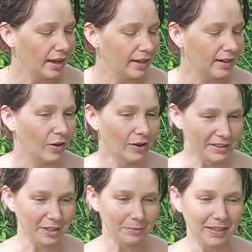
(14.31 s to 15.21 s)
And it
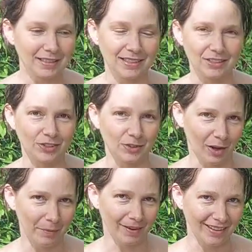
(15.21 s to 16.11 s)
also means that
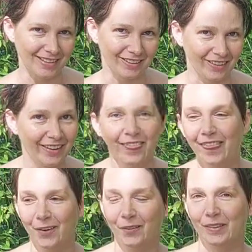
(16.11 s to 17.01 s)
strawberries are
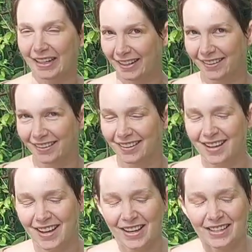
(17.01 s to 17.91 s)
on their way.
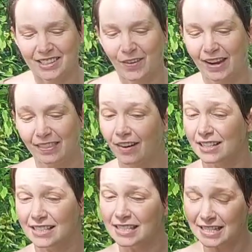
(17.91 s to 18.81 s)
So I
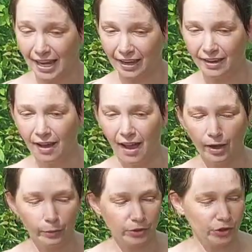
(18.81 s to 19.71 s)
thought today
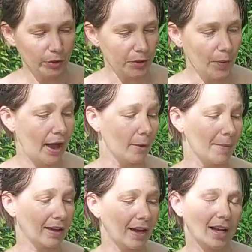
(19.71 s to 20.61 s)
I would show you how to
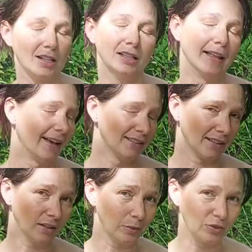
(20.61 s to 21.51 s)
make a
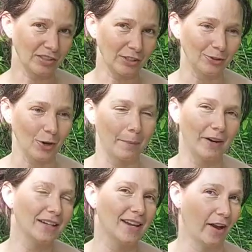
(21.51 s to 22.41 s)
classic, which is a
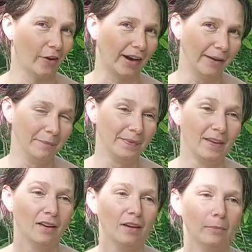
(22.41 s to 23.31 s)
strawberry daiquiri,
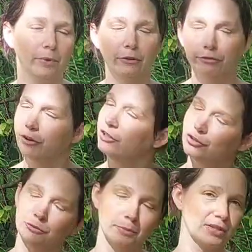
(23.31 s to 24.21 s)
but fresh
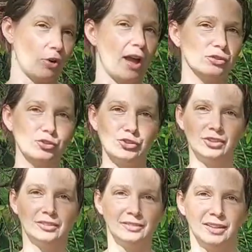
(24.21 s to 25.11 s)
and from scratch.
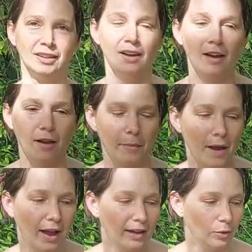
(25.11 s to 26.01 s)
Um,
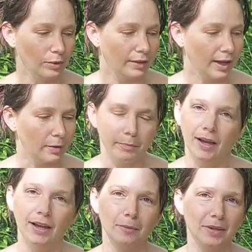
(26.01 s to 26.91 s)
I don't like
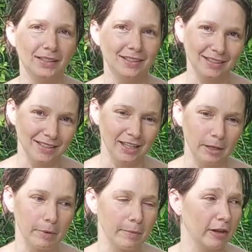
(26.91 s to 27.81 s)
buying mixes to
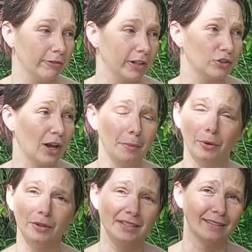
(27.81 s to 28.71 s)
keep in my fridge. I
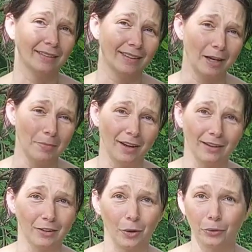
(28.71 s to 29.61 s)
personally am not
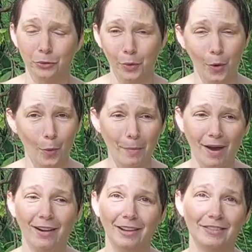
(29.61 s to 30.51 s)
going to go through a whole
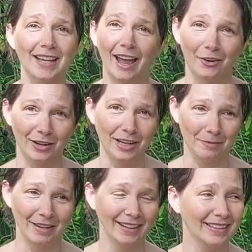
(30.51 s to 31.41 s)
bottle of daiquiri
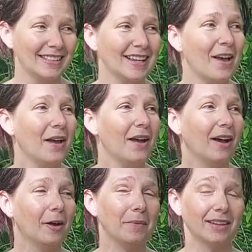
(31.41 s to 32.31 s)
mix
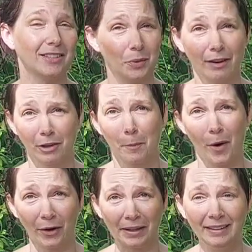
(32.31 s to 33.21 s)
um, unless you're having a
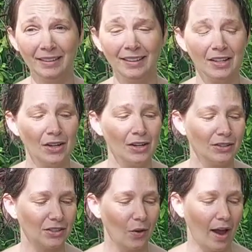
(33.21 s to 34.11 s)
party.
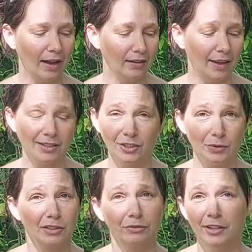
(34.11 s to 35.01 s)
So I like to
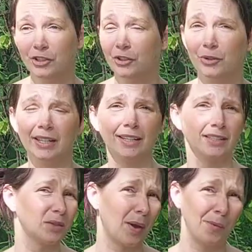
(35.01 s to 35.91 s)
use fresh
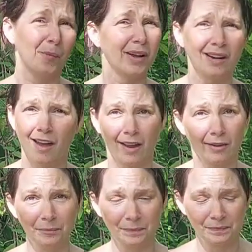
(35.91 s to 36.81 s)
ingredients. Why wouldn't I?
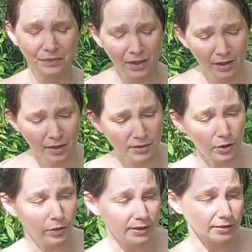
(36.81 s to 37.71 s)

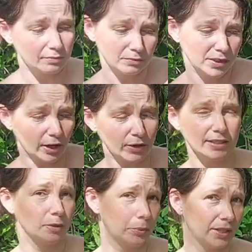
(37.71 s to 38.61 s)
So it's,
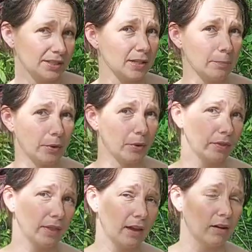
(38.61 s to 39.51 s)
daiquiris are pretty simple.
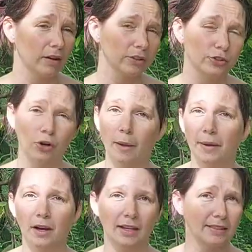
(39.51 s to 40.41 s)
They are
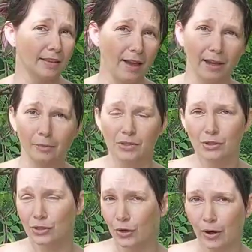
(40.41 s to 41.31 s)
strawberries, limes,
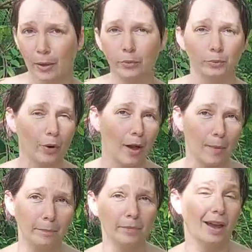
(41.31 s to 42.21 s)
syrup,
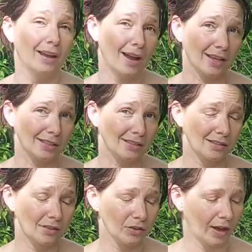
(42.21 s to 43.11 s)
rum, and ice.
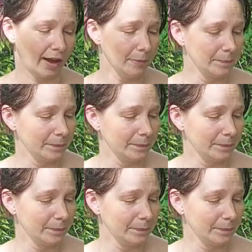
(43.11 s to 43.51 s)
Okay?